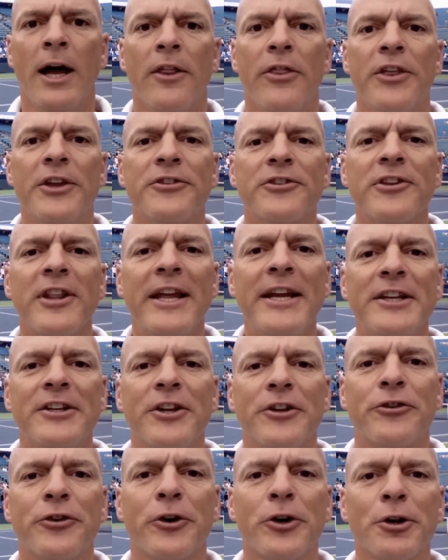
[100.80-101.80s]
This late in the
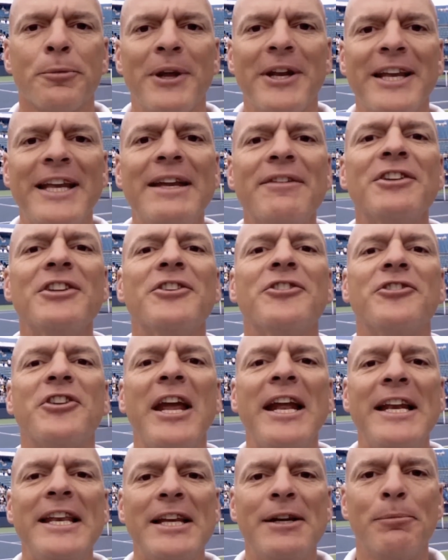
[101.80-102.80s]
tournament, even
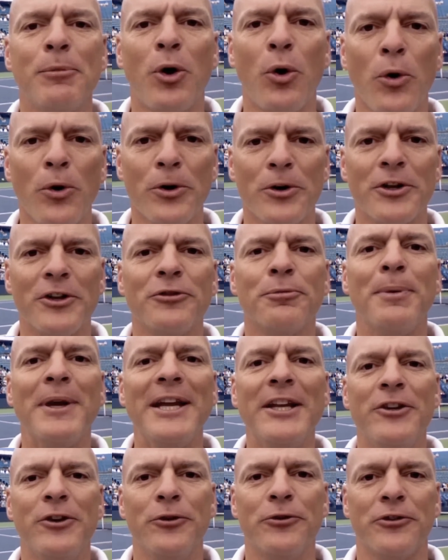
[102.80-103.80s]
Stadium Court is
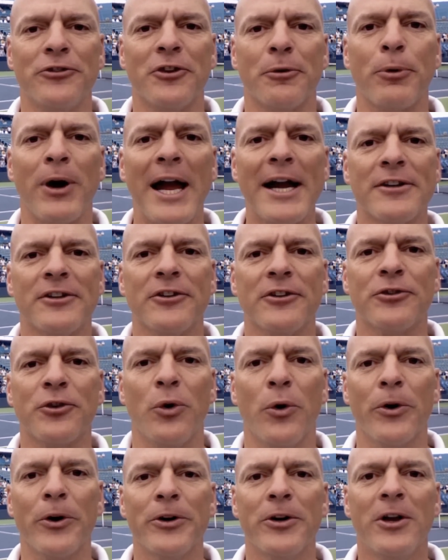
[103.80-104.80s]
being used as a practice
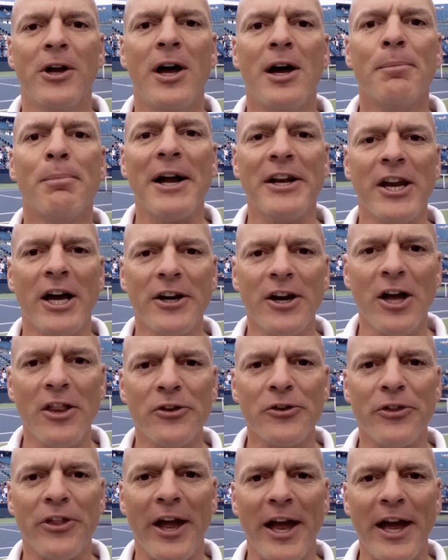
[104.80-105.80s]
court by none
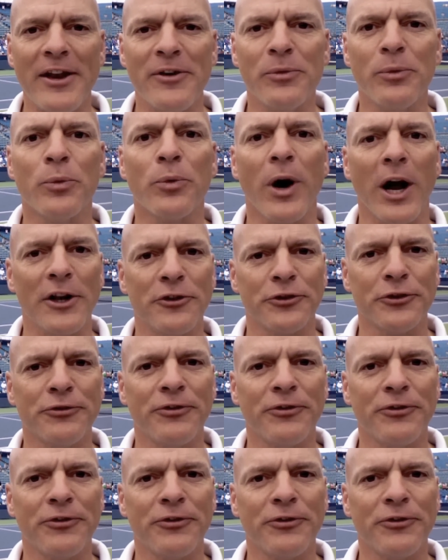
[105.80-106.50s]
other than Roger